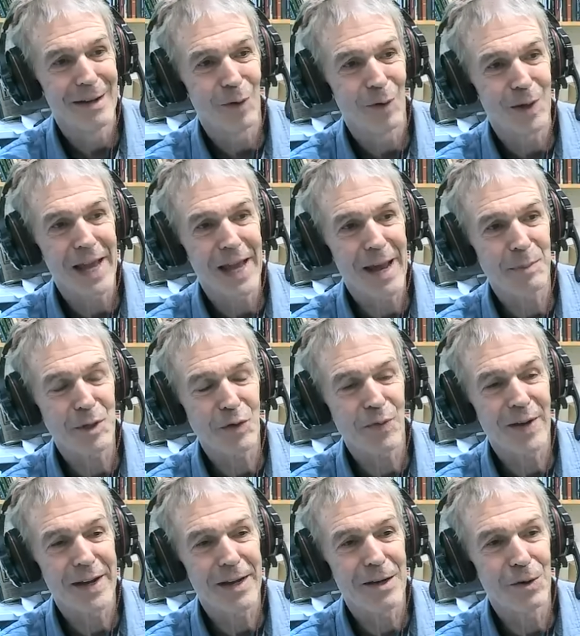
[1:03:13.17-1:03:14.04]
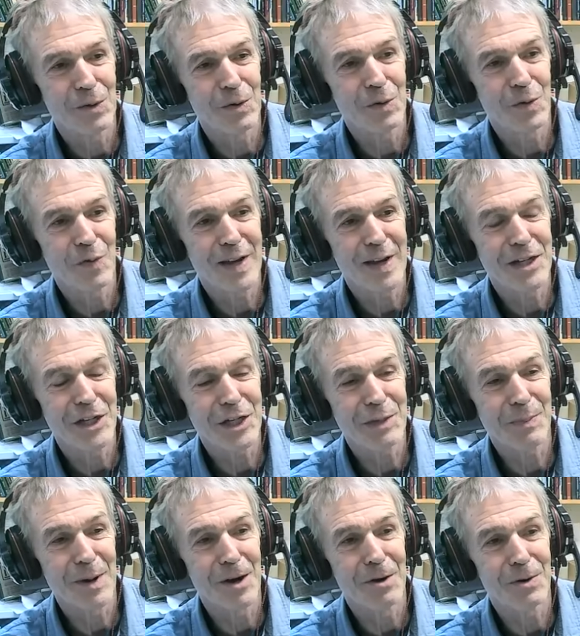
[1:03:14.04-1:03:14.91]
what happens when you when you
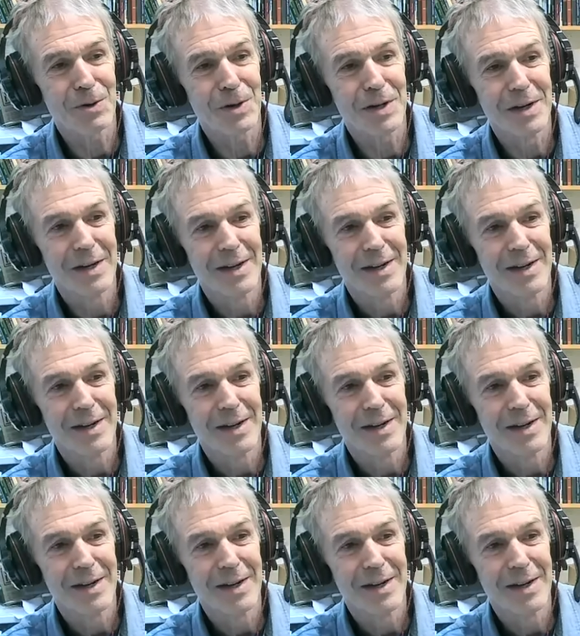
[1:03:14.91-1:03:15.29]
smoke.